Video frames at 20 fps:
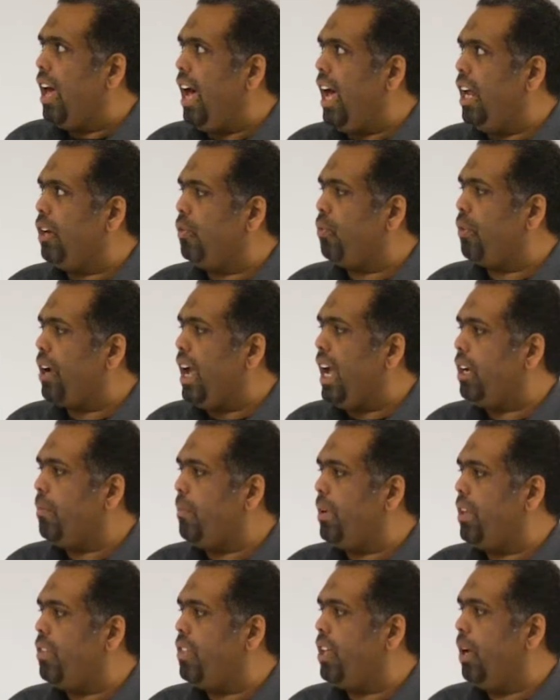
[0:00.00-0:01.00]
and
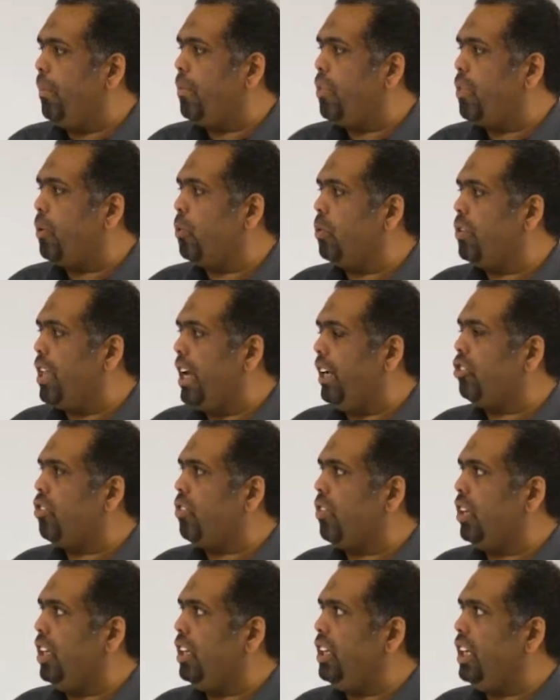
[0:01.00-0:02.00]
fragment them through the
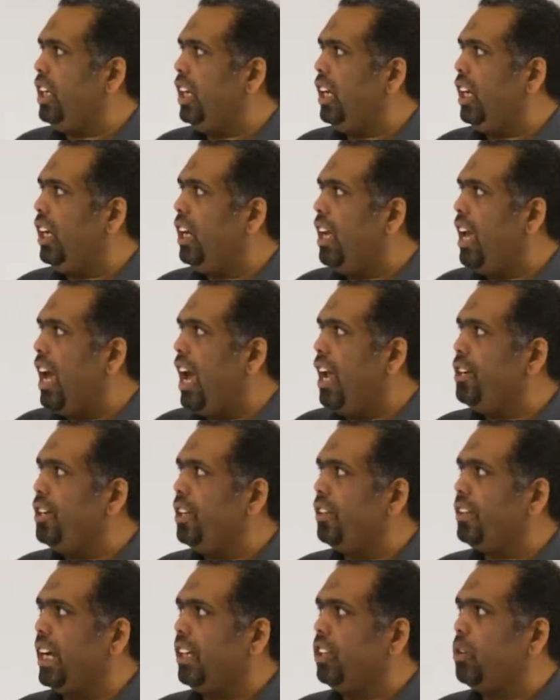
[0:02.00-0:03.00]
HCD and
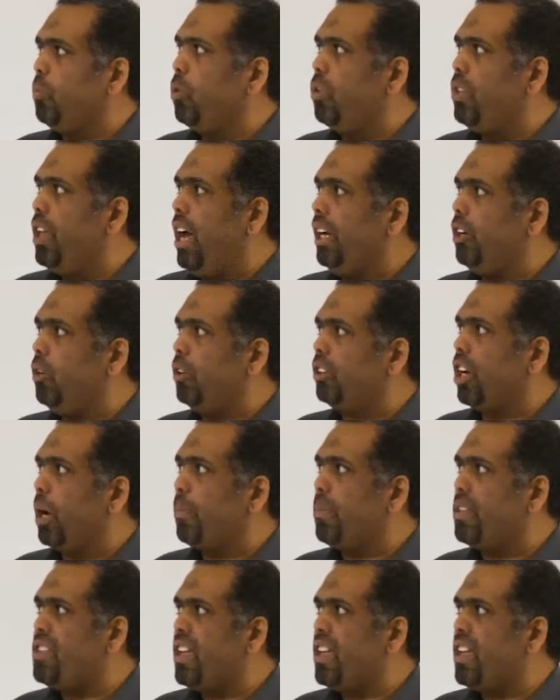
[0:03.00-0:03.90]
detect them with the Ionotrap.